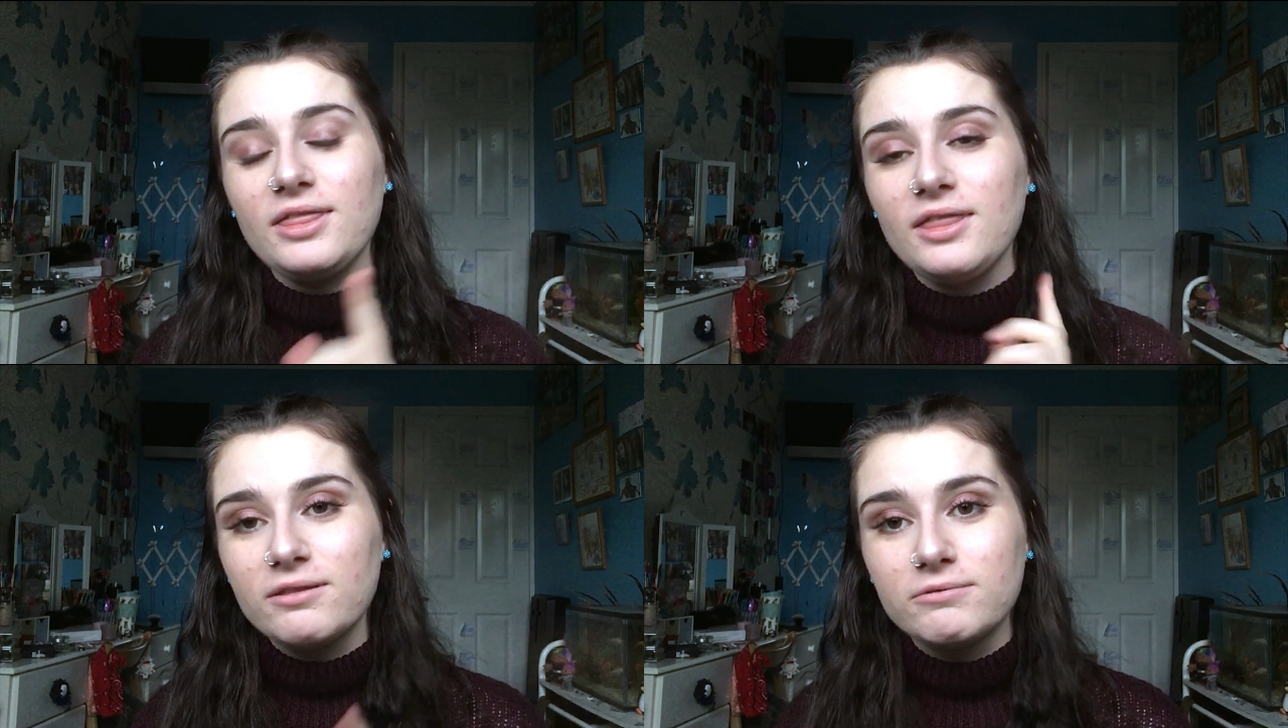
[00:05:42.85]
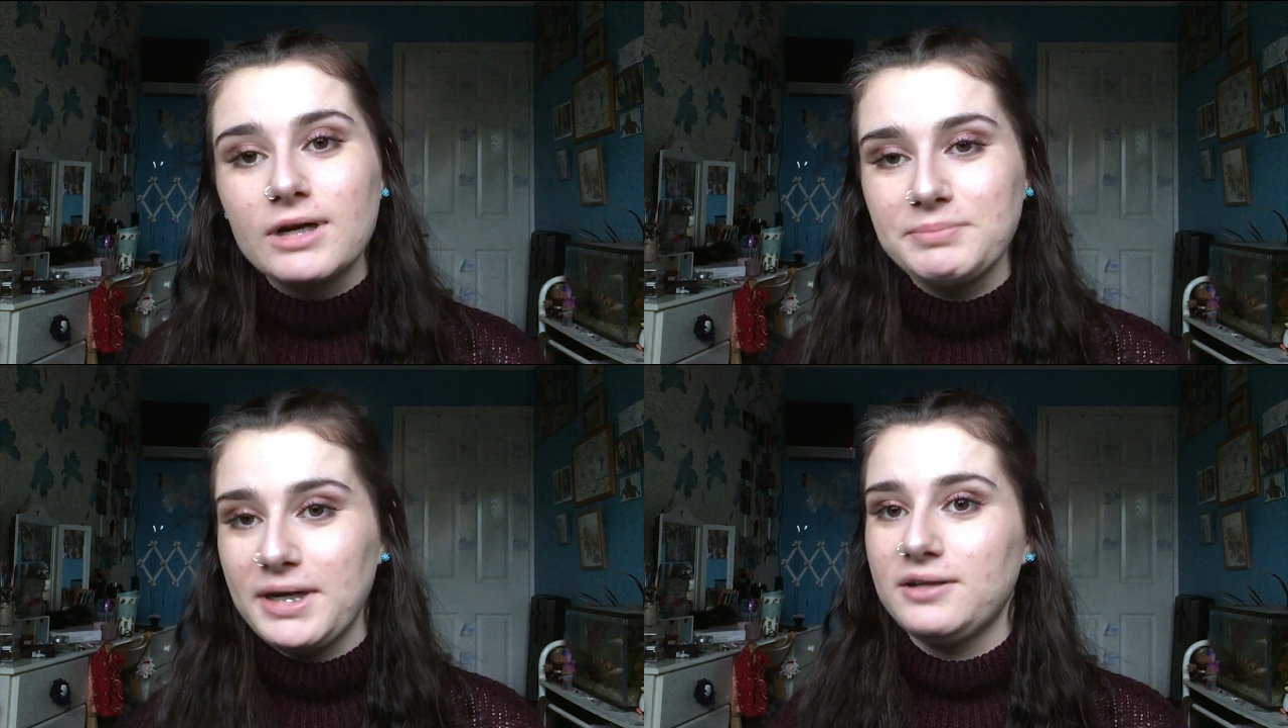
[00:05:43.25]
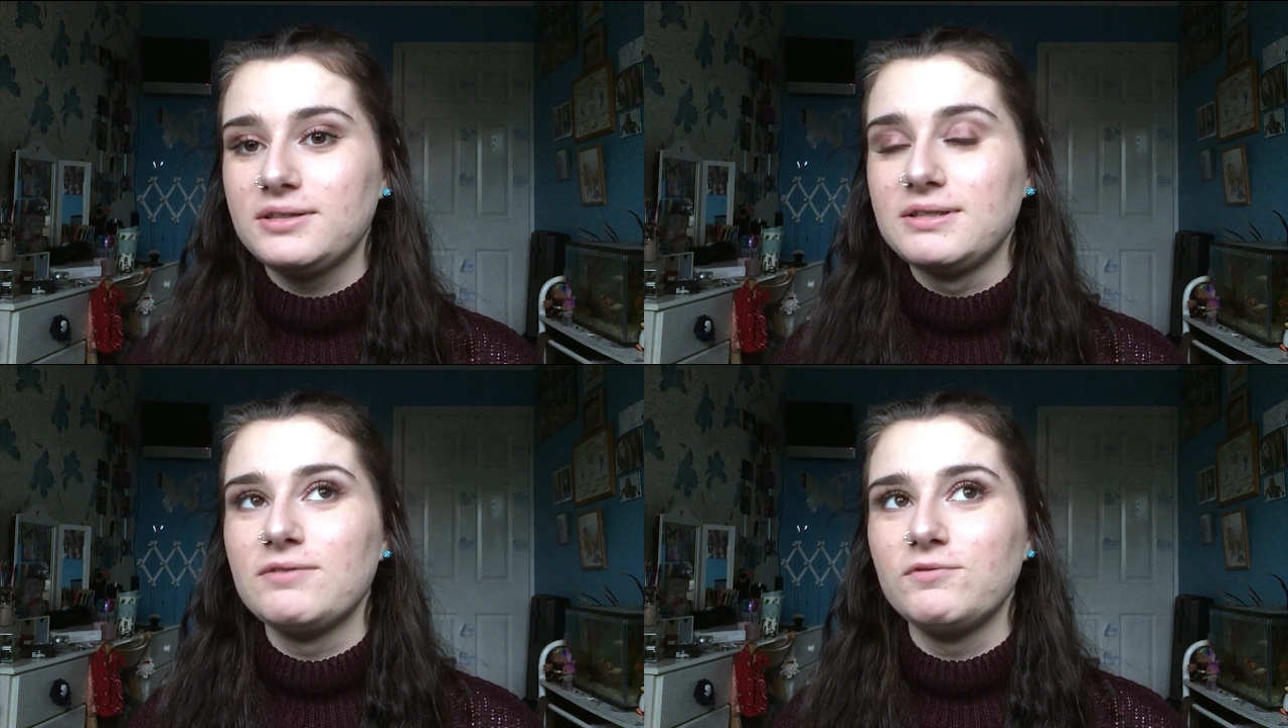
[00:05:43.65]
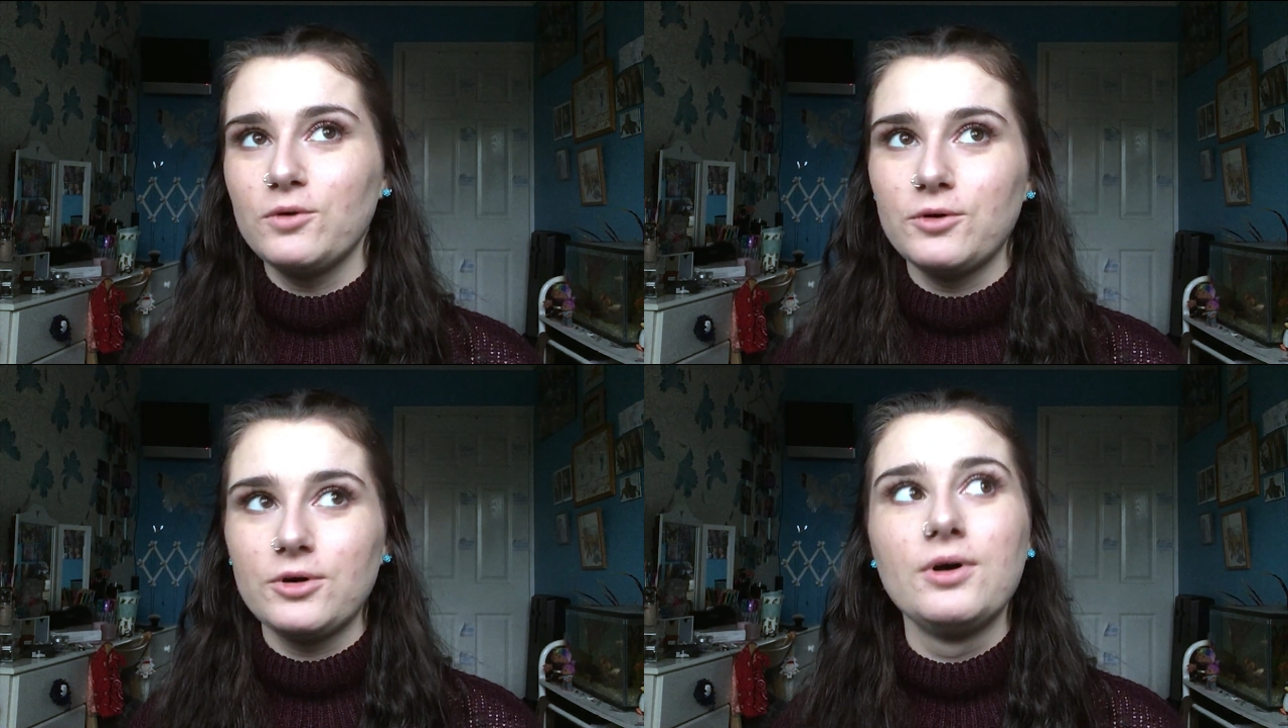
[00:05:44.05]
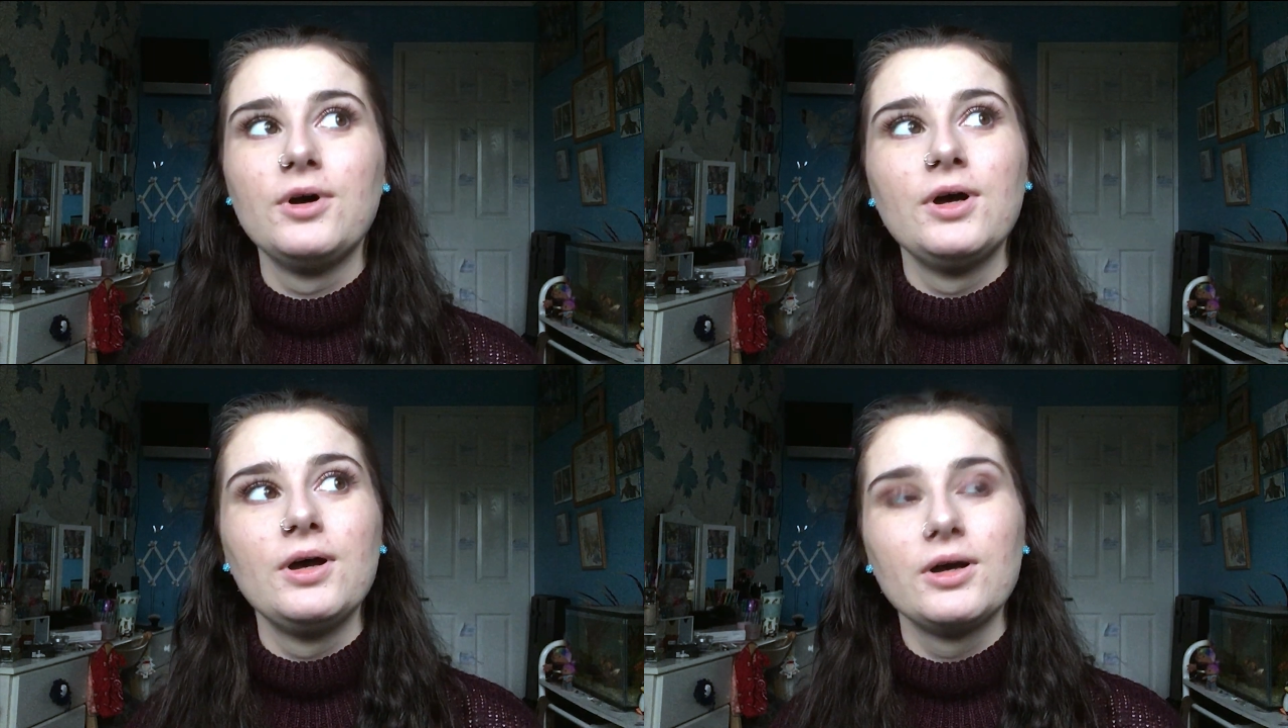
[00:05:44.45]
the red bands for
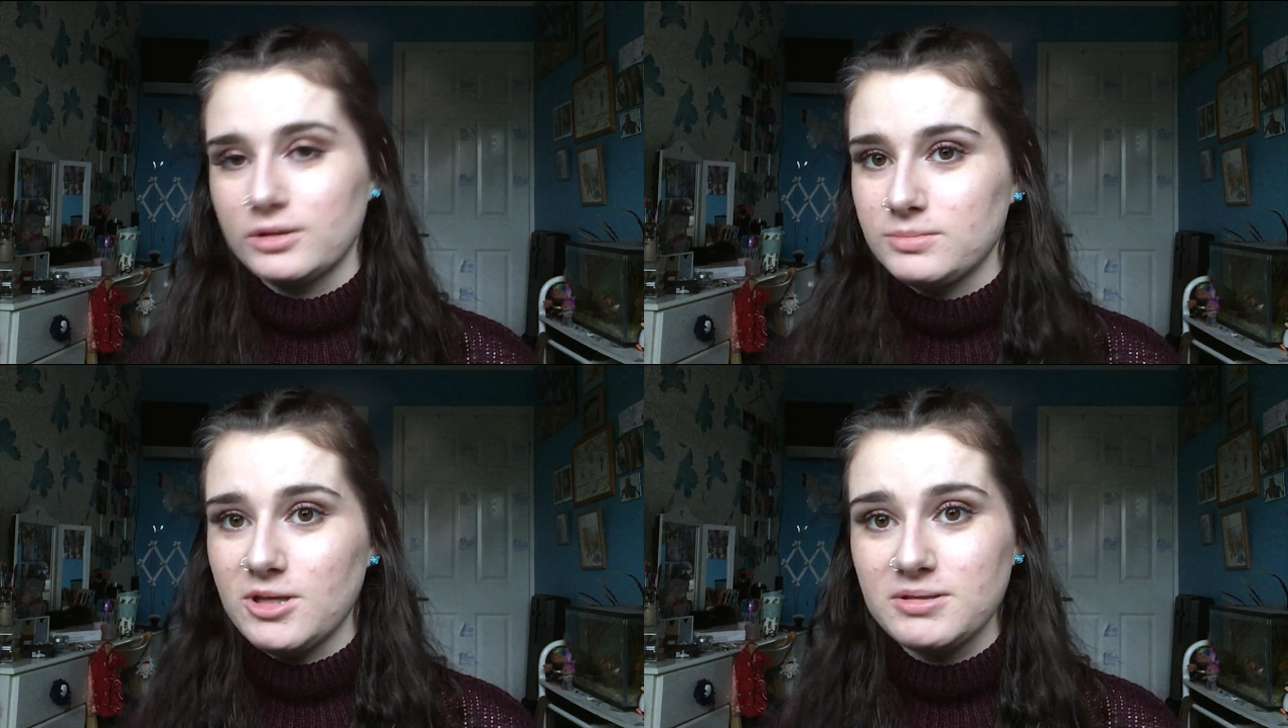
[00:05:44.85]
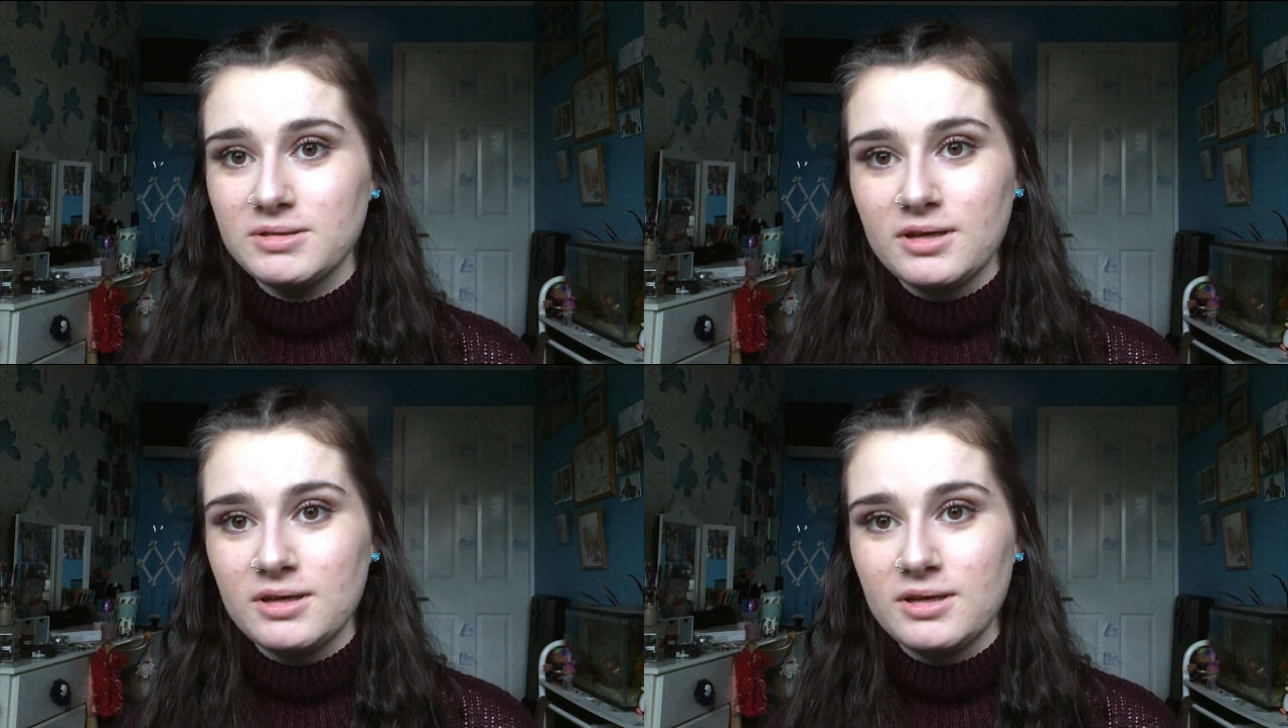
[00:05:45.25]
Christmas,